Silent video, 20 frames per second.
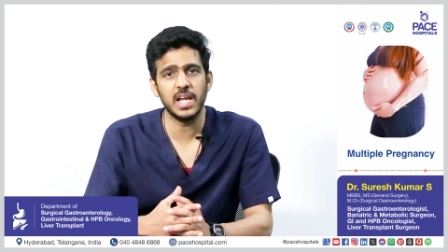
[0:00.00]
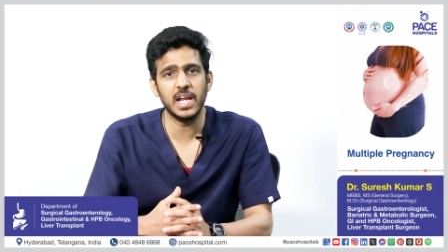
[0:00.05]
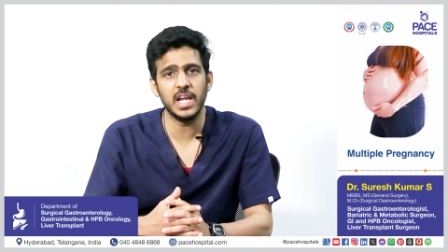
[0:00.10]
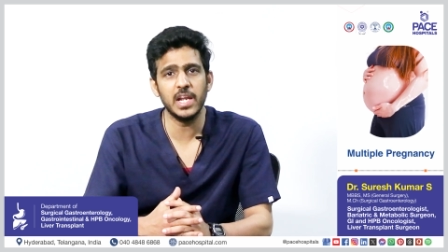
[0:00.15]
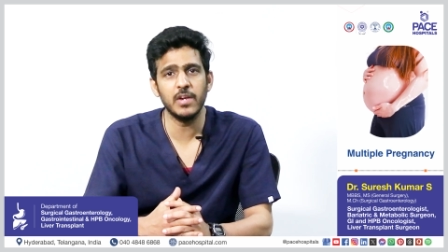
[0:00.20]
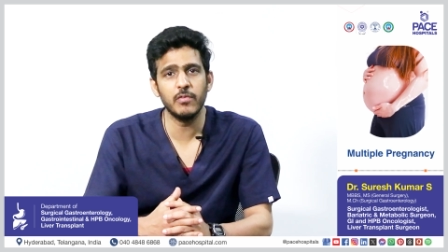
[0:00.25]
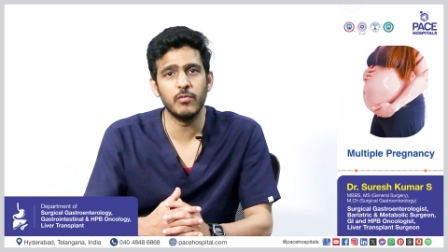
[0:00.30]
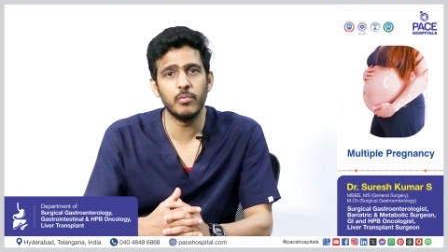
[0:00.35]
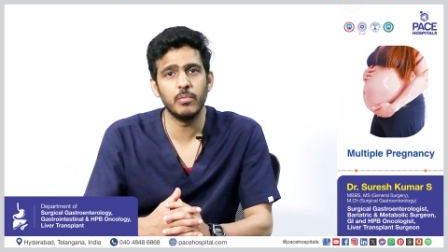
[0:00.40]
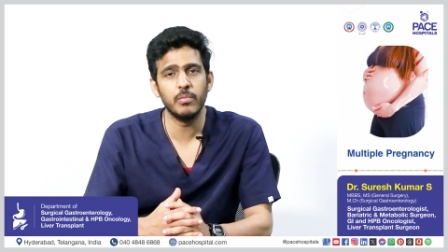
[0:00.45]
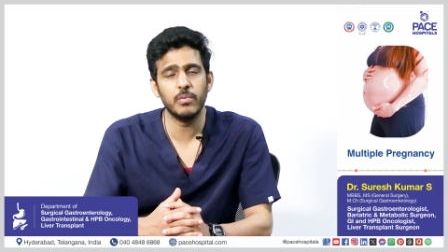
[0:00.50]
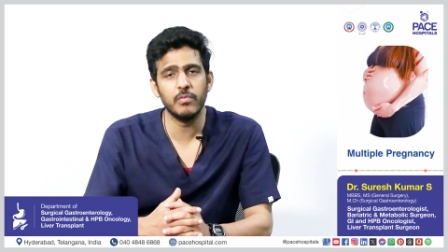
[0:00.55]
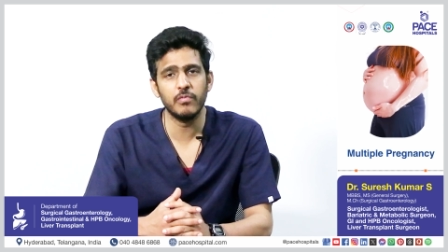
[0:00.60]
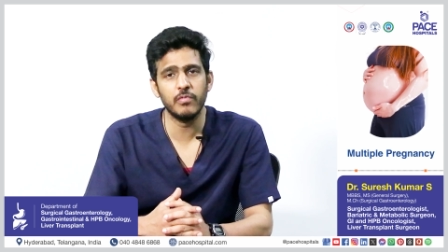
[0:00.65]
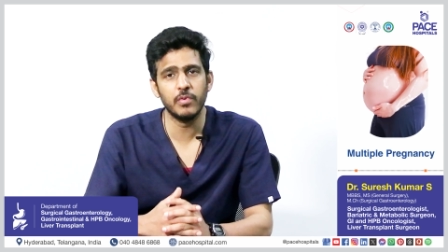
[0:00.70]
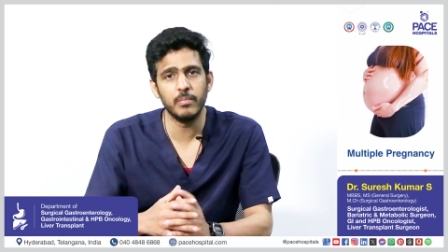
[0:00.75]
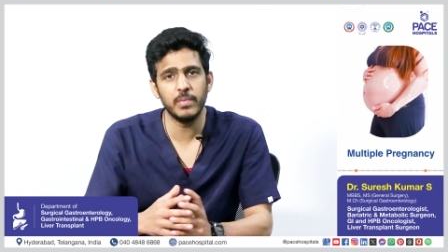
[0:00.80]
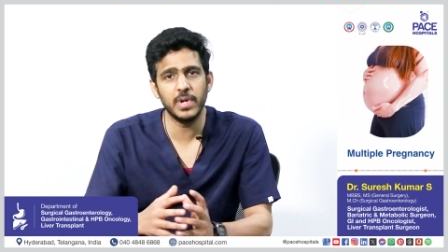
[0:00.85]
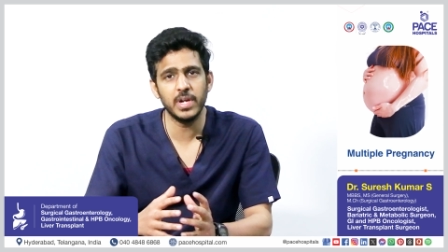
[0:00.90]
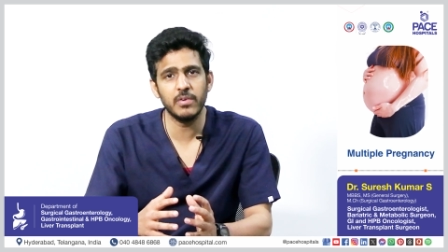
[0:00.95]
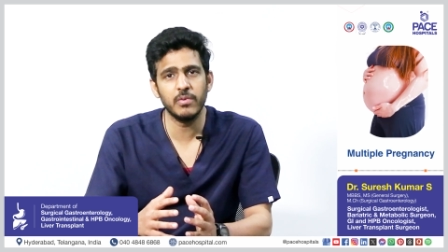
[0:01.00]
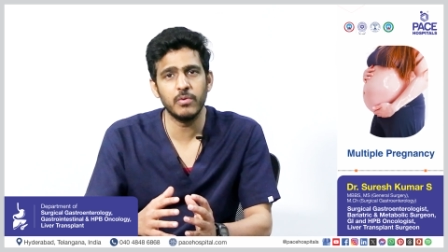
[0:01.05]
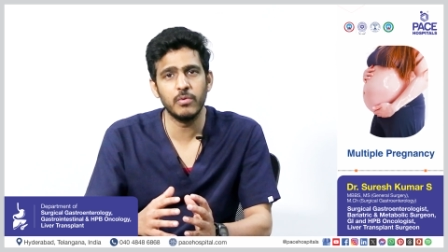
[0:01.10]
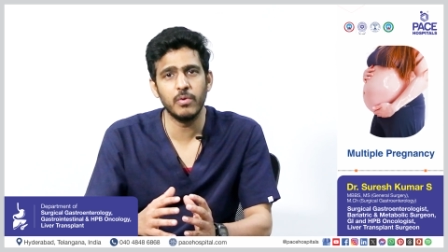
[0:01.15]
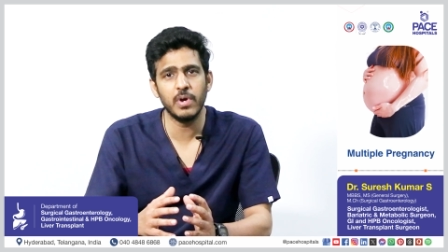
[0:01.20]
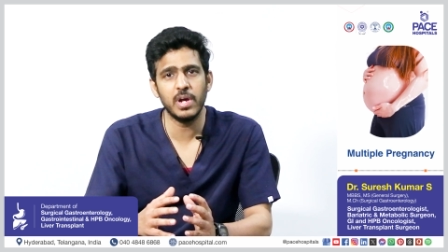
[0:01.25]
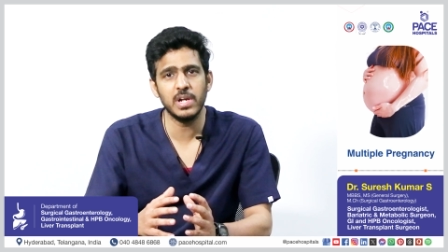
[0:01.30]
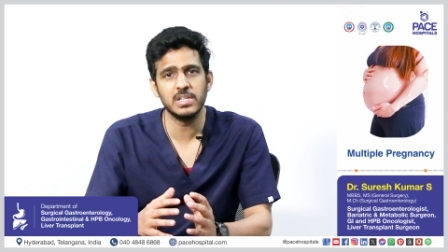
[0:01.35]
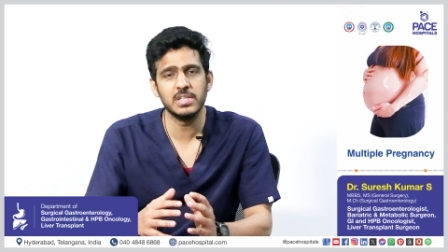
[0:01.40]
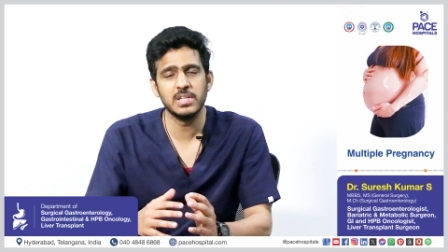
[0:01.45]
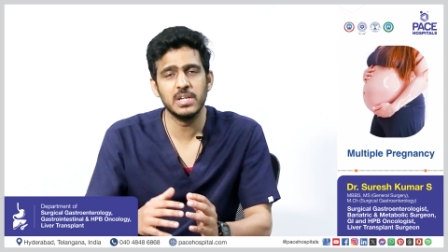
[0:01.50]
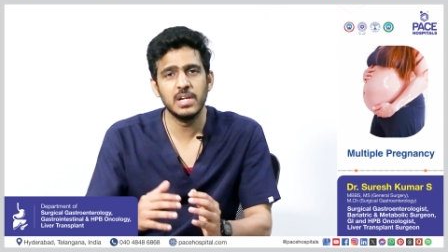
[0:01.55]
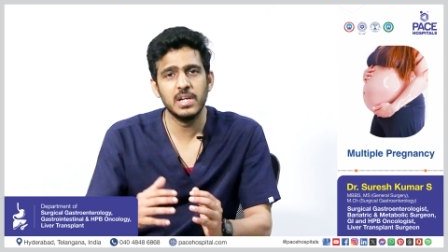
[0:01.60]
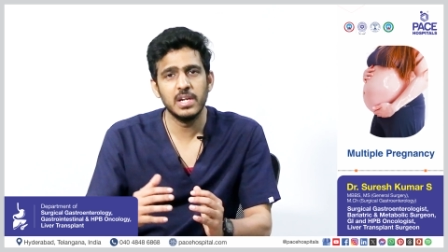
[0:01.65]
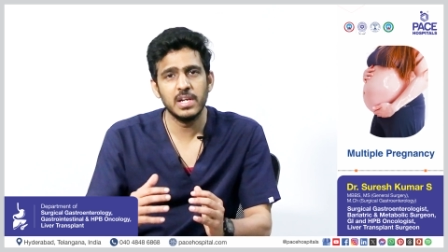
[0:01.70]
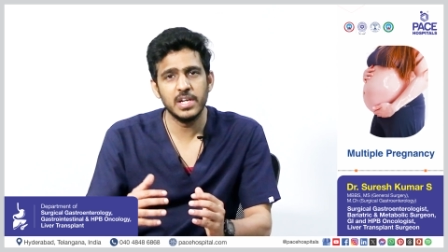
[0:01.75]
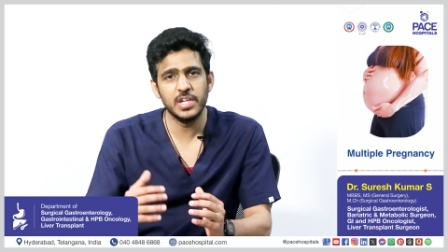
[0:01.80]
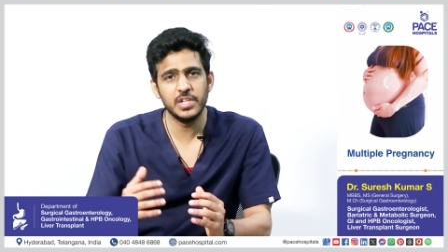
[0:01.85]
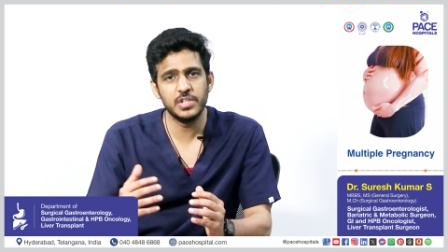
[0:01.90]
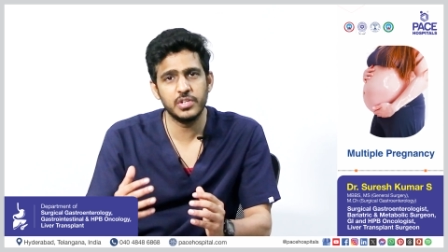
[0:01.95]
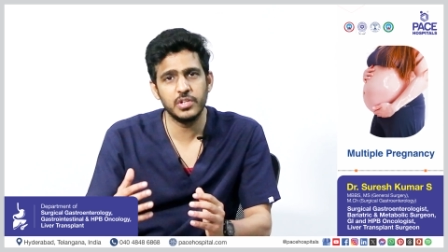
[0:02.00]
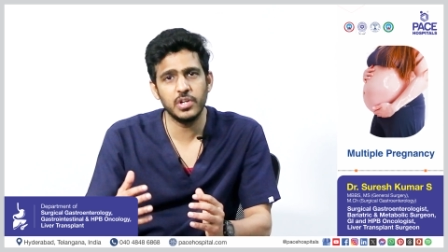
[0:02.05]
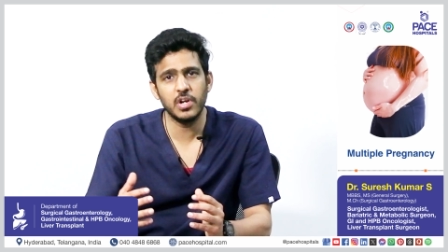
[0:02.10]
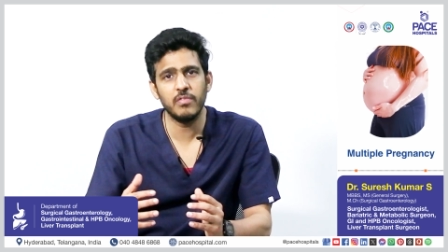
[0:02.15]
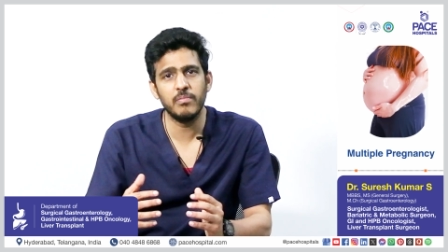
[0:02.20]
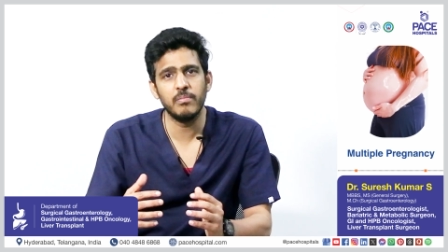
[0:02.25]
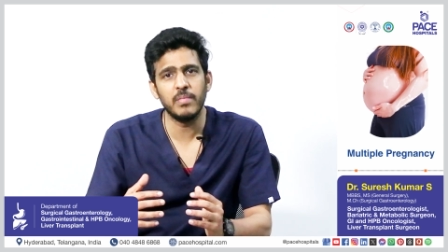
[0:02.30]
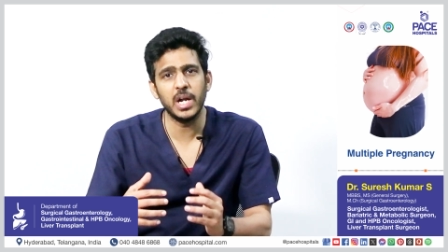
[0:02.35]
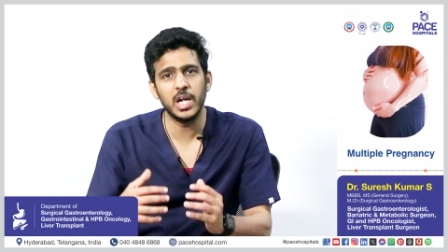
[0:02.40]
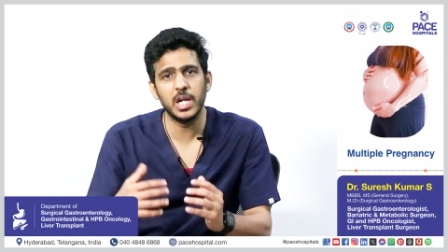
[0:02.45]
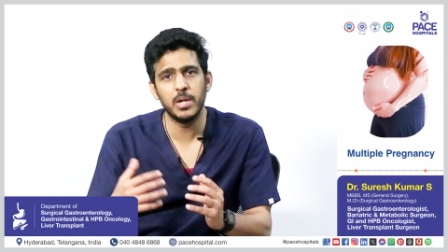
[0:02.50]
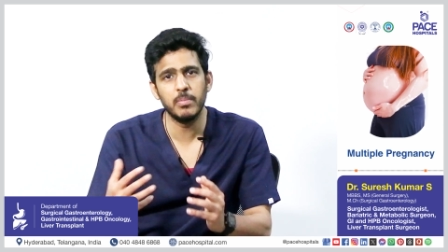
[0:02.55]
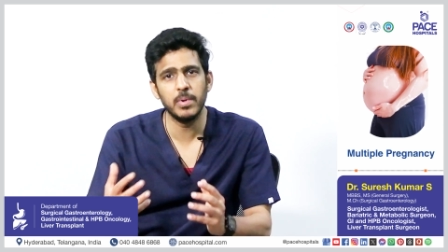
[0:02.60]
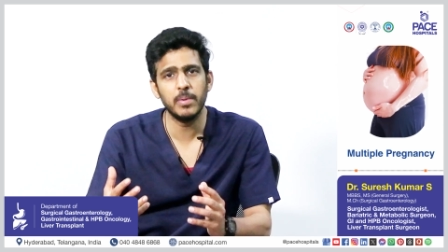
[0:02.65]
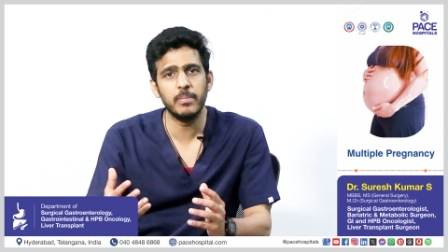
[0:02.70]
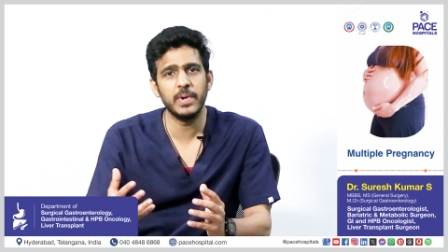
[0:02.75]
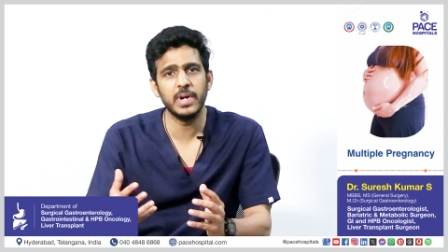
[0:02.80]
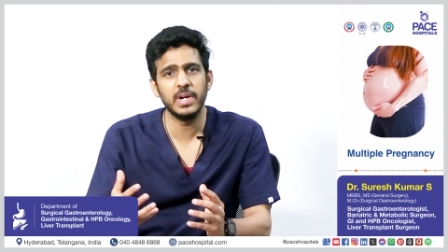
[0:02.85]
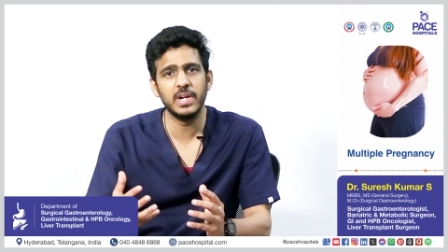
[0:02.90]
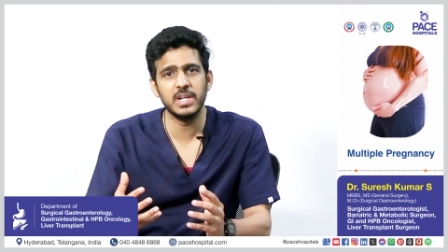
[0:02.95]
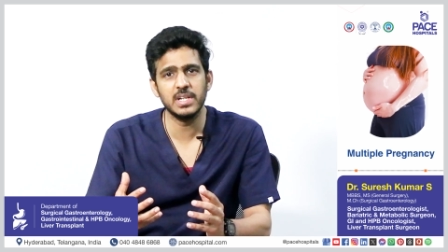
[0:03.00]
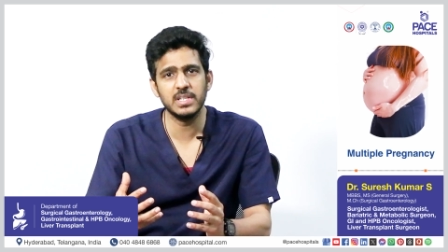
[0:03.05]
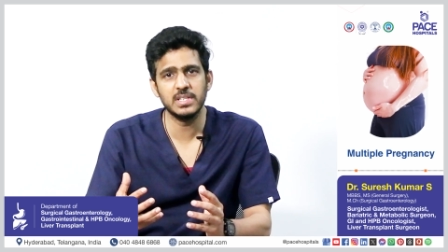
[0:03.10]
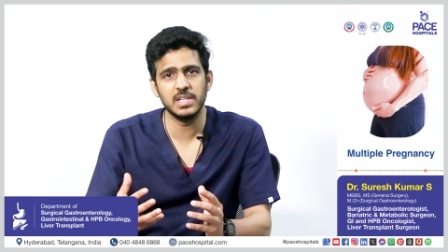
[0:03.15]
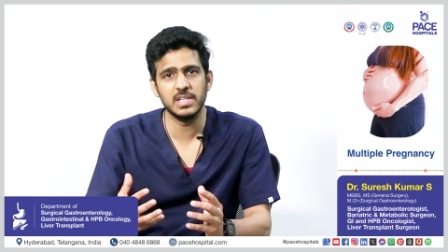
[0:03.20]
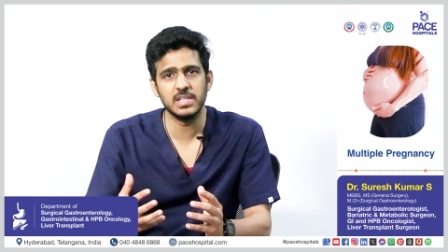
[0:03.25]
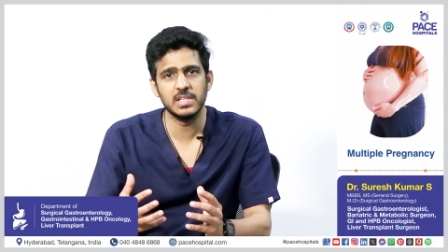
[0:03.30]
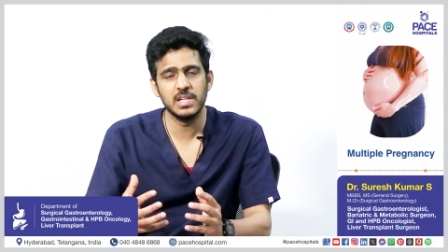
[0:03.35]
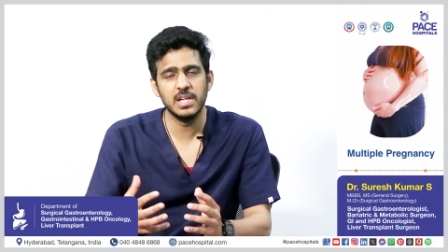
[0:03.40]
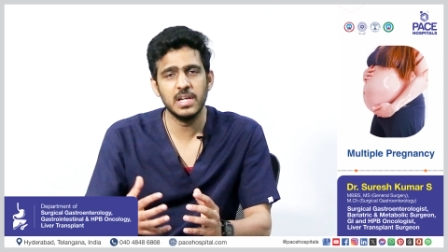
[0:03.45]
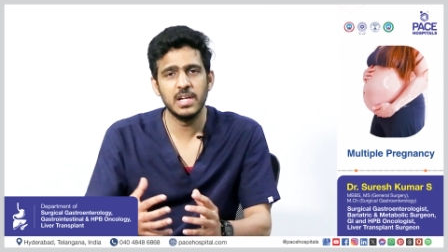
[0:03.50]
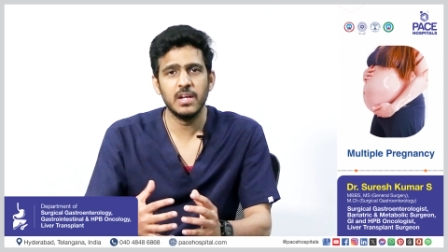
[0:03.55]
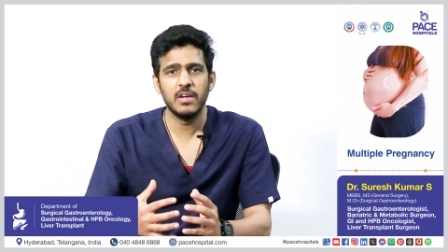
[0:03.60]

Any woman who has history of multiple pregnancies,